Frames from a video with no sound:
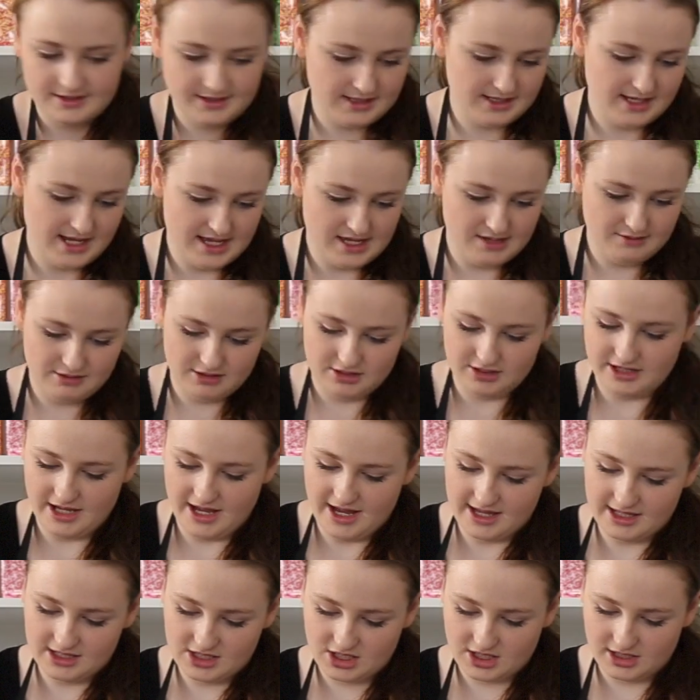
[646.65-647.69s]
So now that we've got
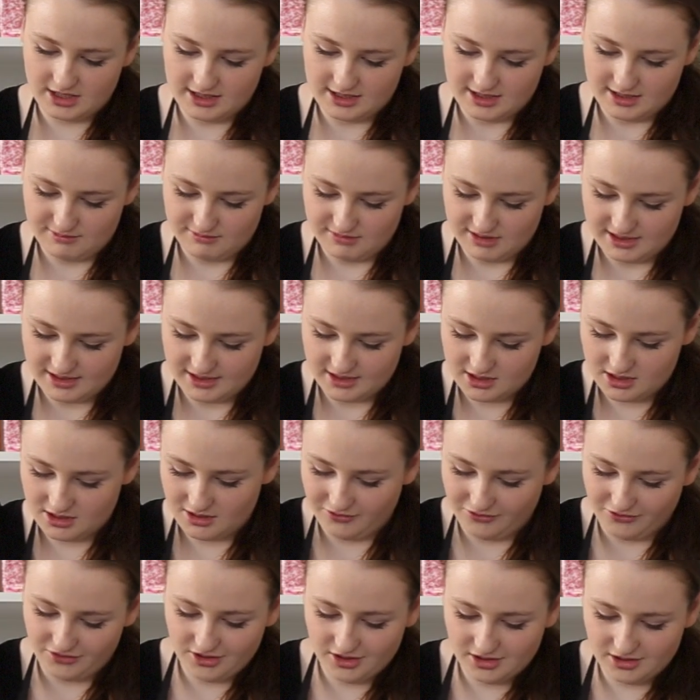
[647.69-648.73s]
that edge cleaned up, there's just a
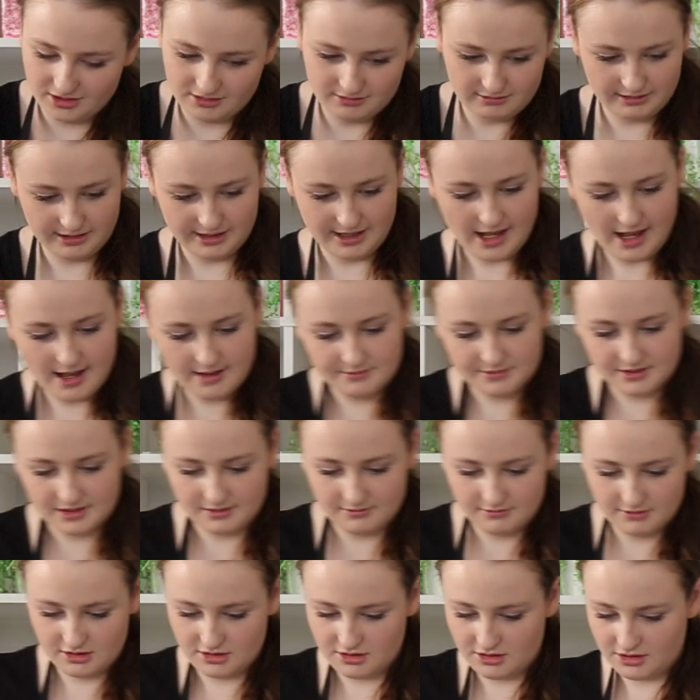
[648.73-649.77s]
few little gaps,
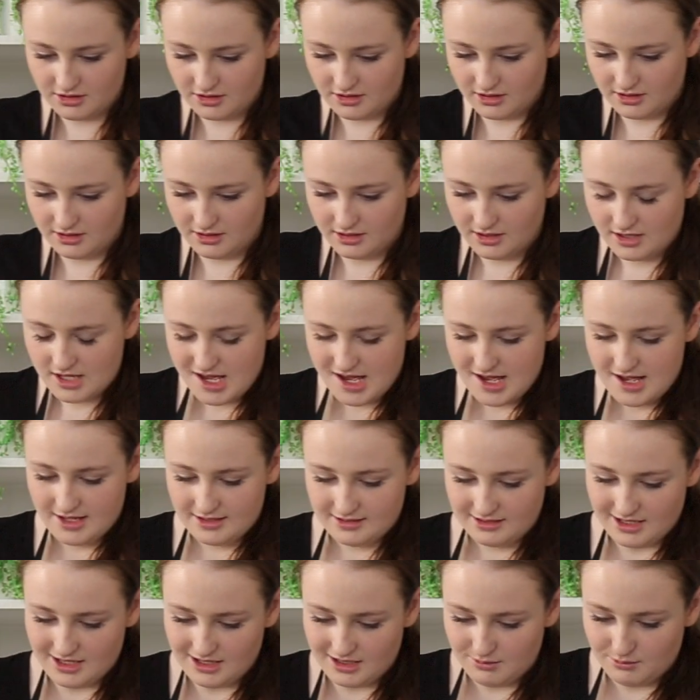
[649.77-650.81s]
and you're just going to
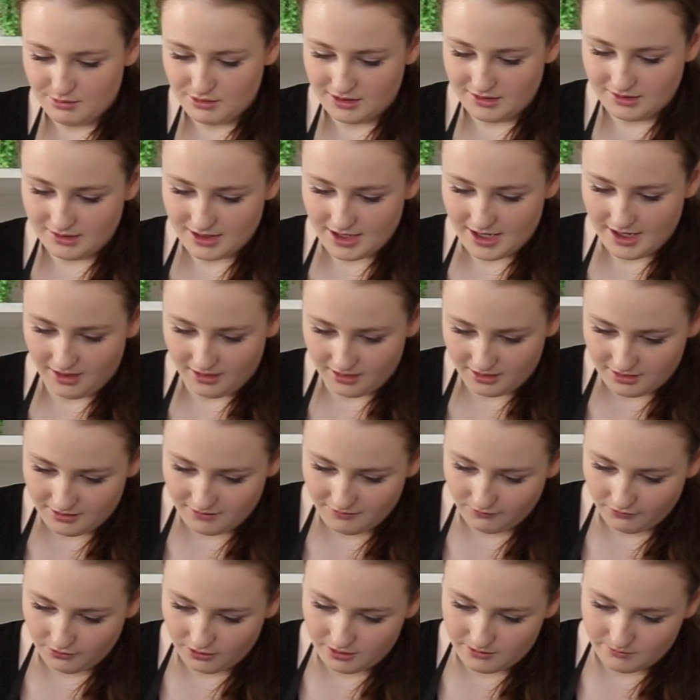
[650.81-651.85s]
take a bit of that
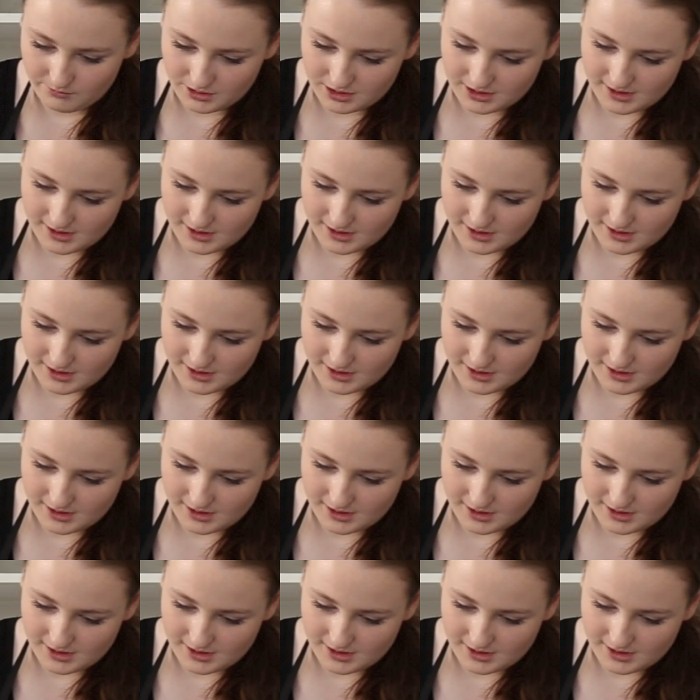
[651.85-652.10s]
firm